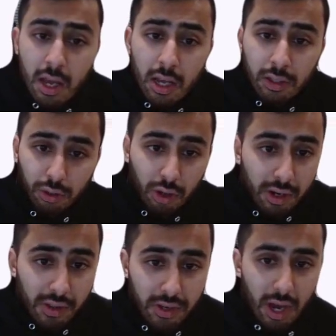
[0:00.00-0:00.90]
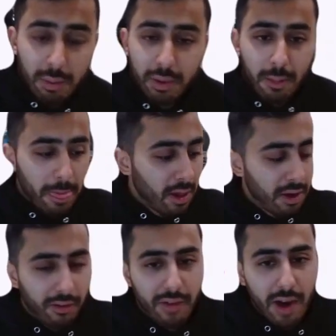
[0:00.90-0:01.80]
So starting at the top,
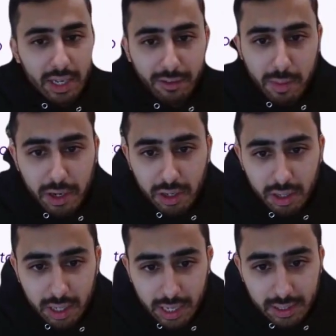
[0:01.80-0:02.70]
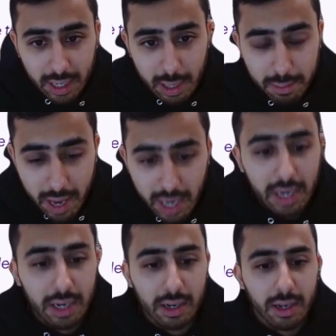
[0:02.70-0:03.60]
finding information is a
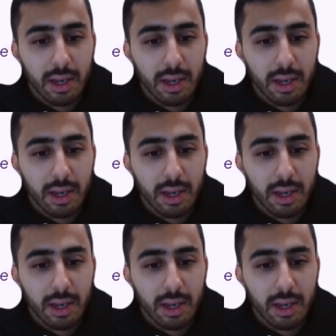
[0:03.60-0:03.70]
pain.